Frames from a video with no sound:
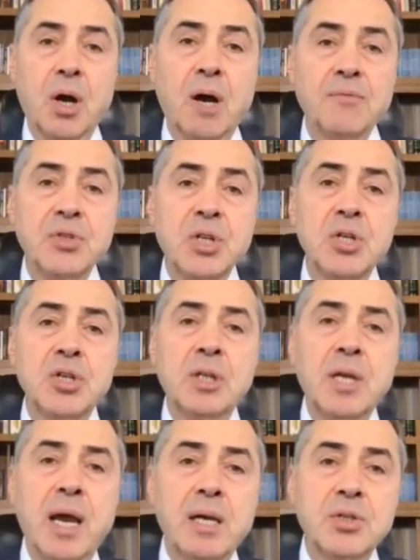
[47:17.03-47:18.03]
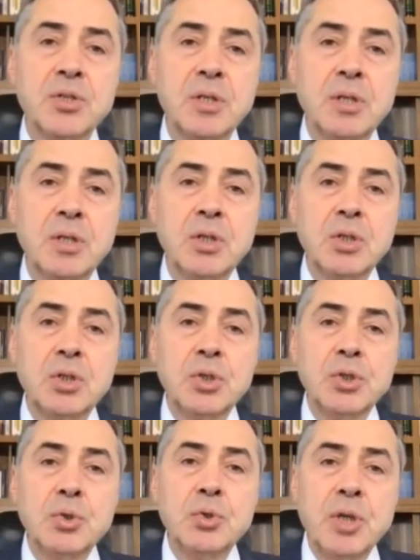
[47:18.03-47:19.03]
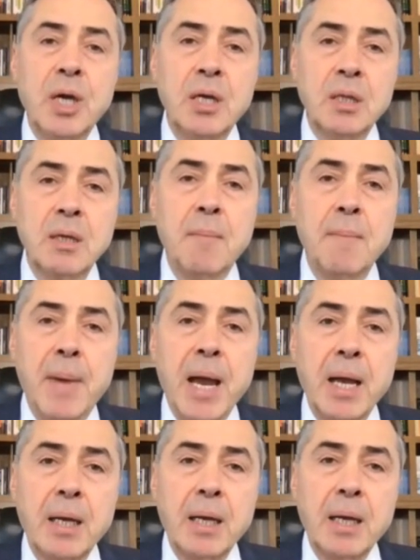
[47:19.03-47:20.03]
of such attacks to take them back.